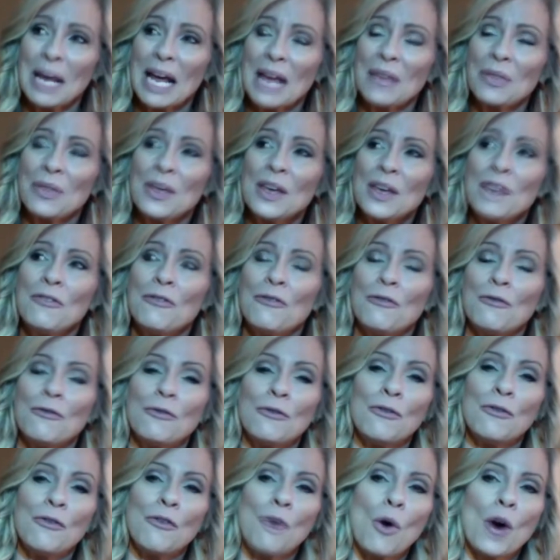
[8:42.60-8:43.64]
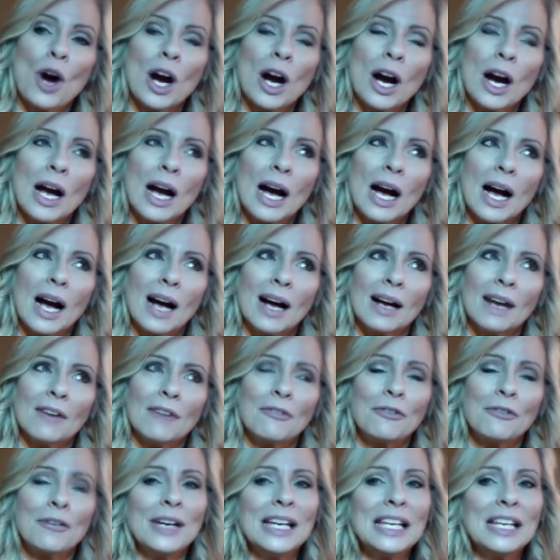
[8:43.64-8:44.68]
I think for
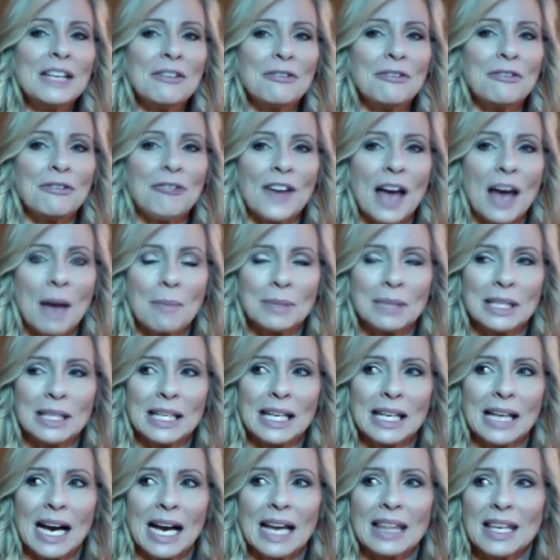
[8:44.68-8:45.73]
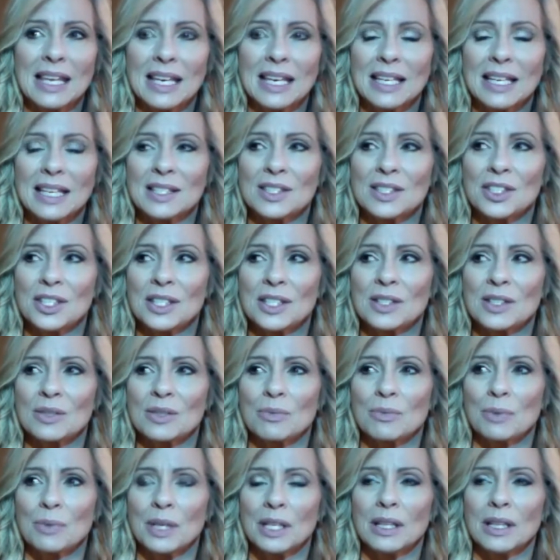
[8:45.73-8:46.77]
uh, for any family, I think it's
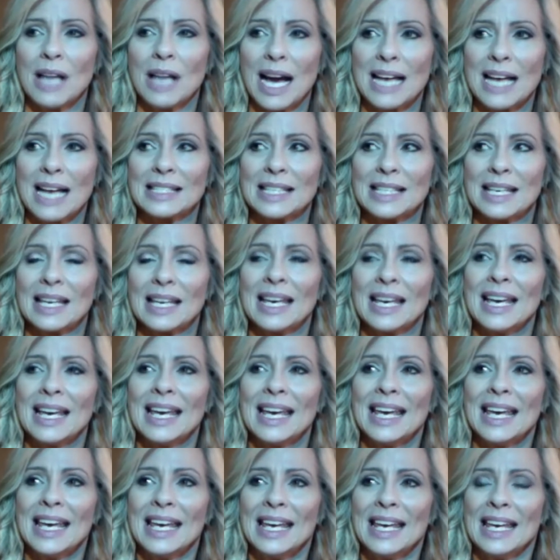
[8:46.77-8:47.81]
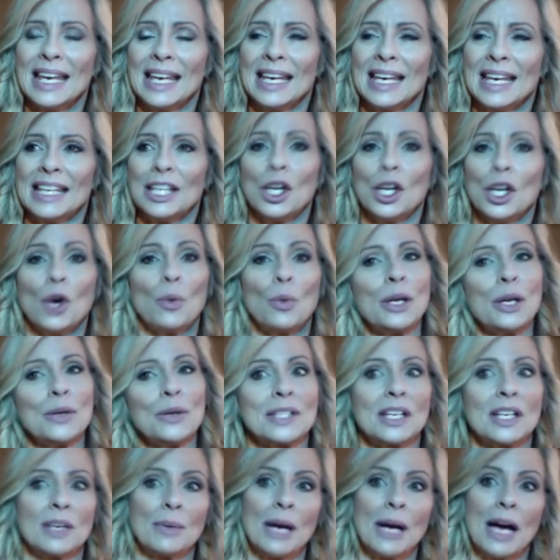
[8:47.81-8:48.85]
just realizing, you know, we don't
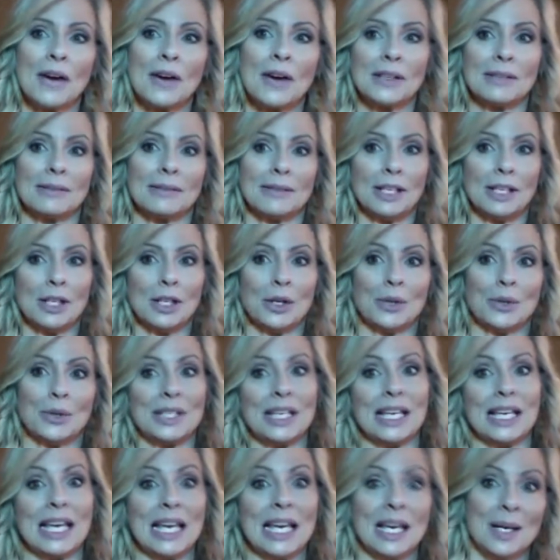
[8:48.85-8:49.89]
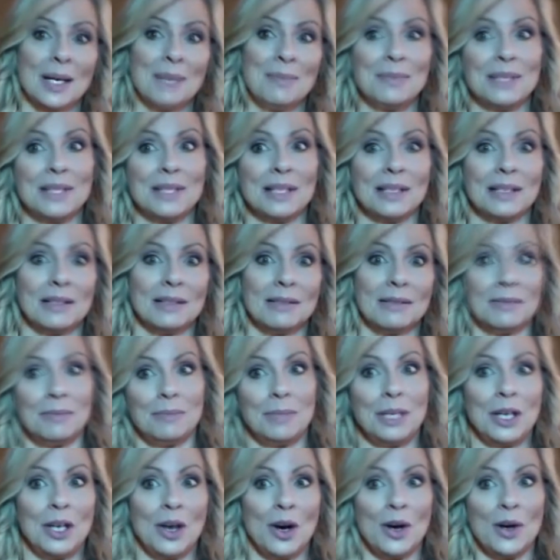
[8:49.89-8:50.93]
sit around and you know sing hymns and
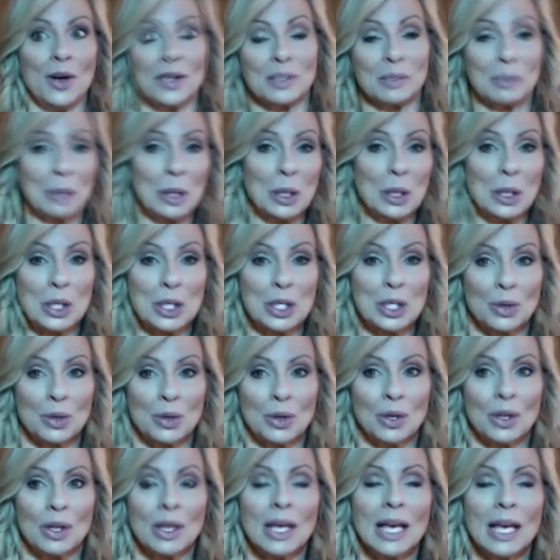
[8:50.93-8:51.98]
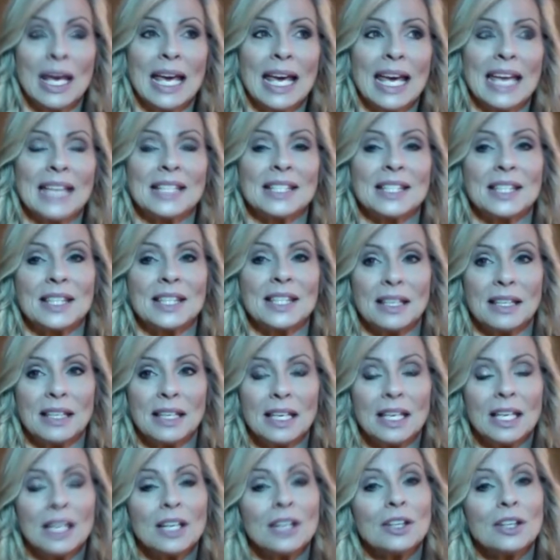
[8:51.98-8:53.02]
be all spiritual. It's the
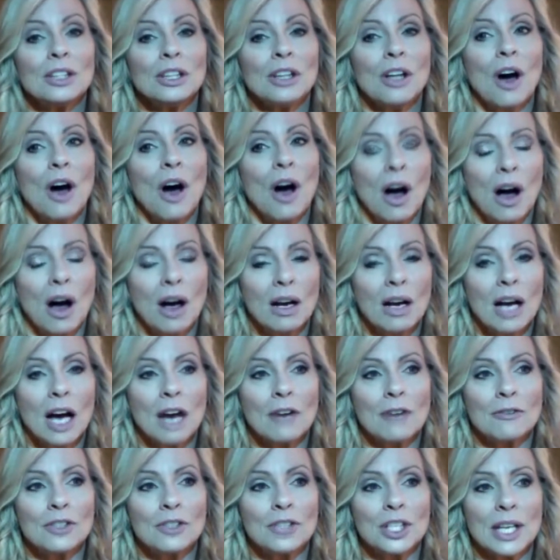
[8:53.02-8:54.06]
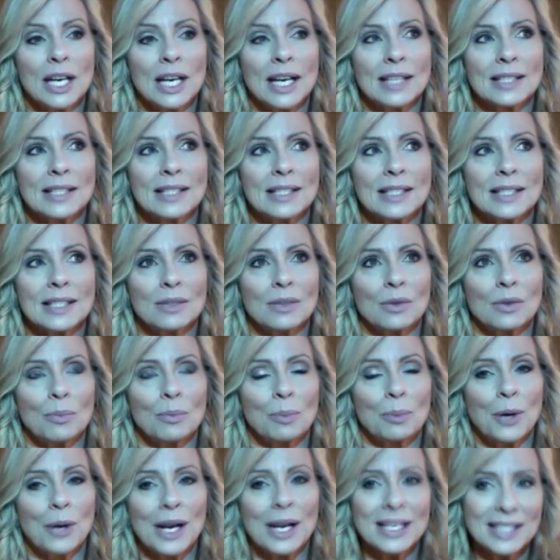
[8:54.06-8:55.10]
year long of just
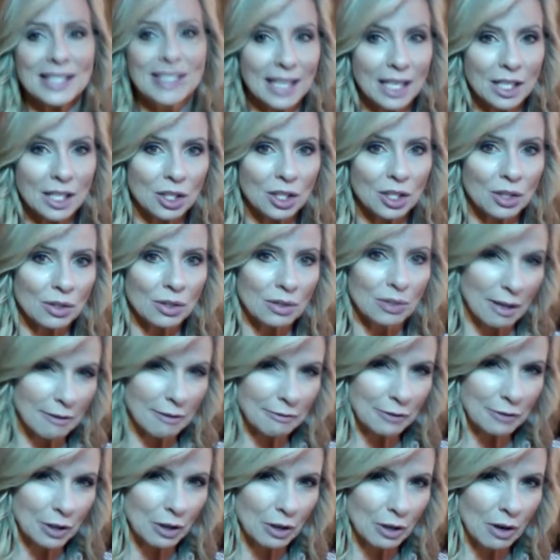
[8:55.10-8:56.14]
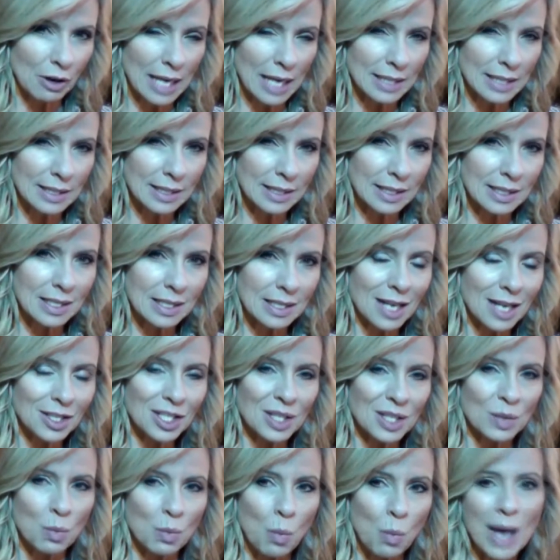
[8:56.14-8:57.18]
pressing into your love for Christ. It's not
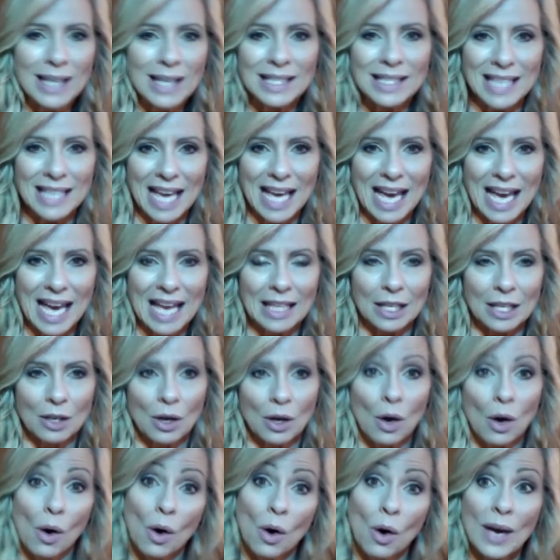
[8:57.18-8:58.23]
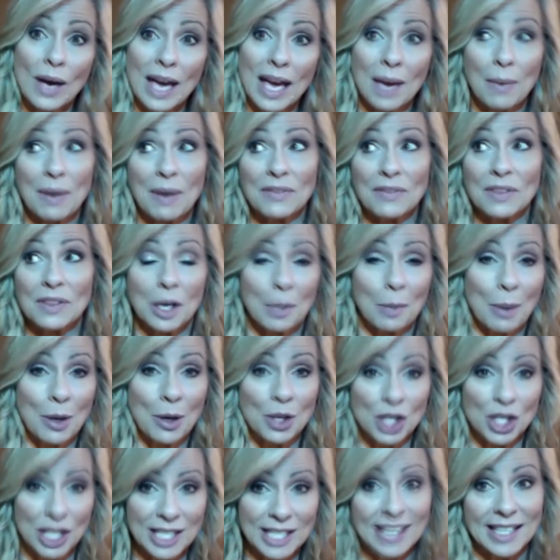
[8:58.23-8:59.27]
just one day that you go, oh, okay, we have to think about
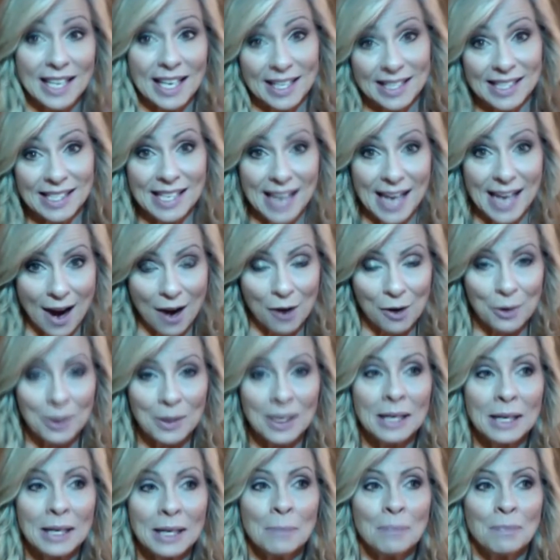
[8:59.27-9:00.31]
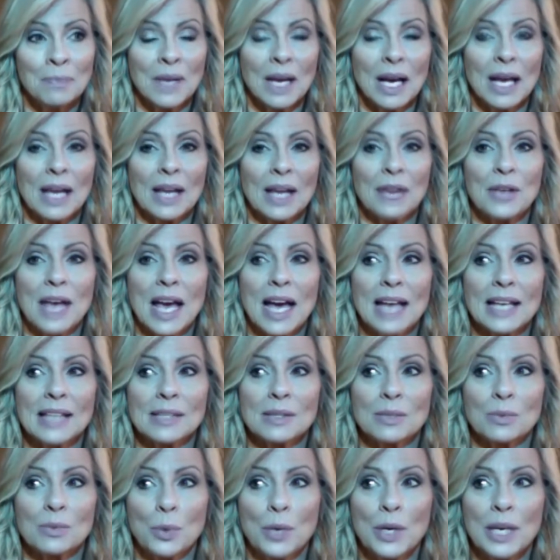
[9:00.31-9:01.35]
Jesus now. As,
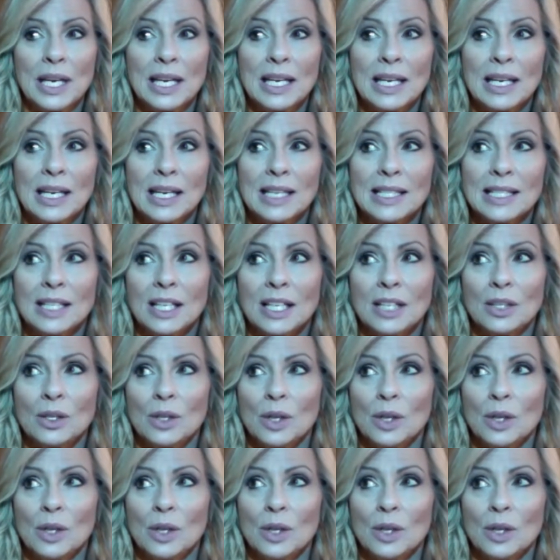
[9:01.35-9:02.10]
as we continue